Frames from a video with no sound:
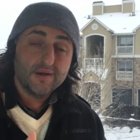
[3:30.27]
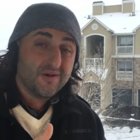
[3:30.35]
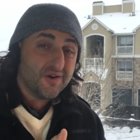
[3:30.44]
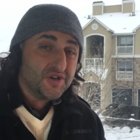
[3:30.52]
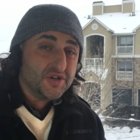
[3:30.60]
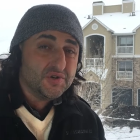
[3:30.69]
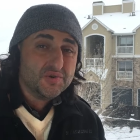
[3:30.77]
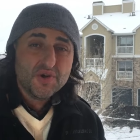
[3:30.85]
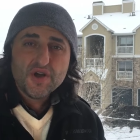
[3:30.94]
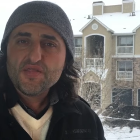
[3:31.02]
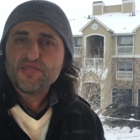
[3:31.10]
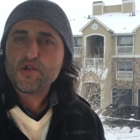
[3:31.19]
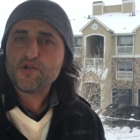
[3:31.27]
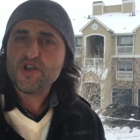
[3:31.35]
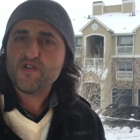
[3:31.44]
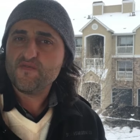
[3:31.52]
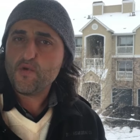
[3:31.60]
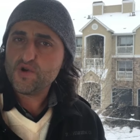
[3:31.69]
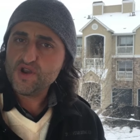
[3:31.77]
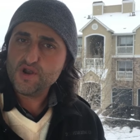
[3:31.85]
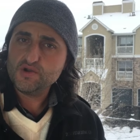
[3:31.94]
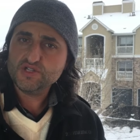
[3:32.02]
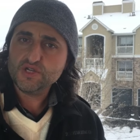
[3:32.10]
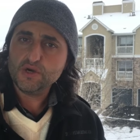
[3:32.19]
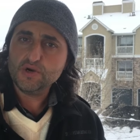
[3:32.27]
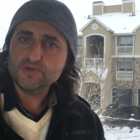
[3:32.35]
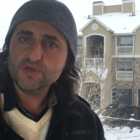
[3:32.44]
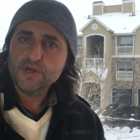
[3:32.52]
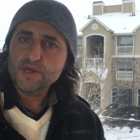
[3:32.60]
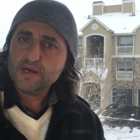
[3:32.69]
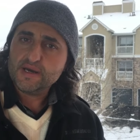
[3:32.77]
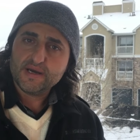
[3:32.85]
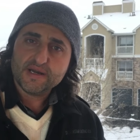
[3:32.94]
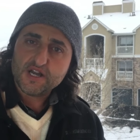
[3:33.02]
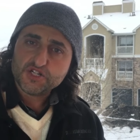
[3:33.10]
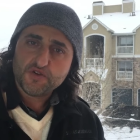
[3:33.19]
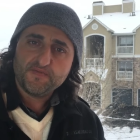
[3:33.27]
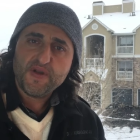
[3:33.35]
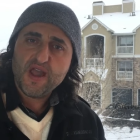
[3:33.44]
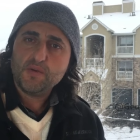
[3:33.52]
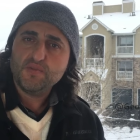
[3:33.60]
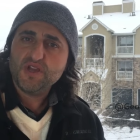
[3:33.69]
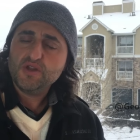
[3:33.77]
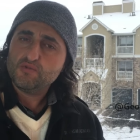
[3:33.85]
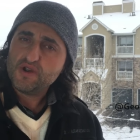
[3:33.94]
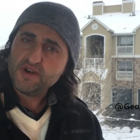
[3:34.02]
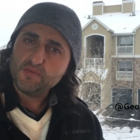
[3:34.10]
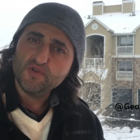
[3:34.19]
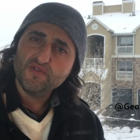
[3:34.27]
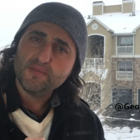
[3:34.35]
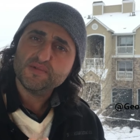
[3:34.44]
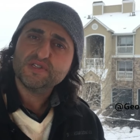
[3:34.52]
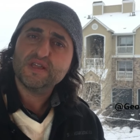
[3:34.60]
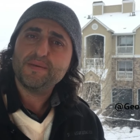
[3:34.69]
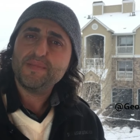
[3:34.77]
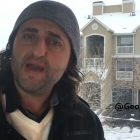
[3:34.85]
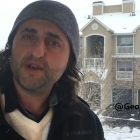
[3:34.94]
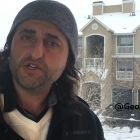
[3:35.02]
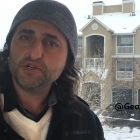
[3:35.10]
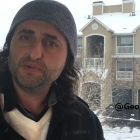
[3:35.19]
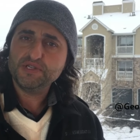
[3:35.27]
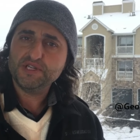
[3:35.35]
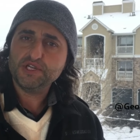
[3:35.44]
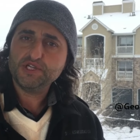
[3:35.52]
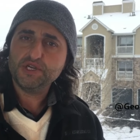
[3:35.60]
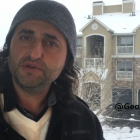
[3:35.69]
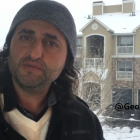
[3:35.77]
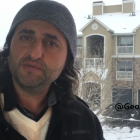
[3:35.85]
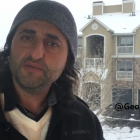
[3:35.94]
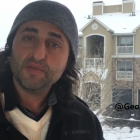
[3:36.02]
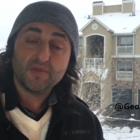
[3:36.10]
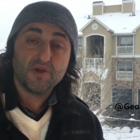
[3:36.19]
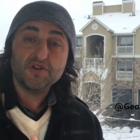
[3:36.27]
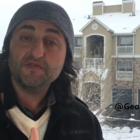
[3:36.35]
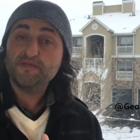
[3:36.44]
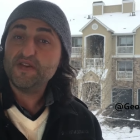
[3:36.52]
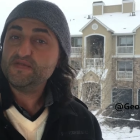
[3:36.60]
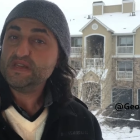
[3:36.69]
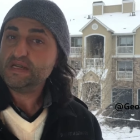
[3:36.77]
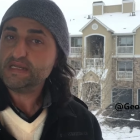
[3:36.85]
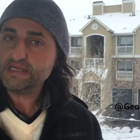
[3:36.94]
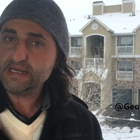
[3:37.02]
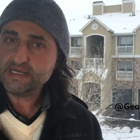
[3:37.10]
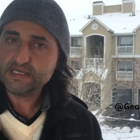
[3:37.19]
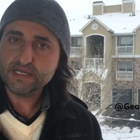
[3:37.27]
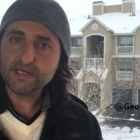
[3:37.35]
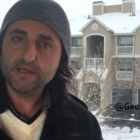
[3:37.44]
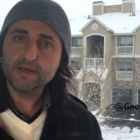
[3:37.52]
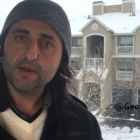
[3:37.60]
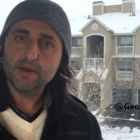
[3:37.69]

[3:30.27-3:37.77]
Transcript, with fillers: Are you thirty or forty years old, uh, got your family, ready to move up into that manager position? Are you fifty to sixty?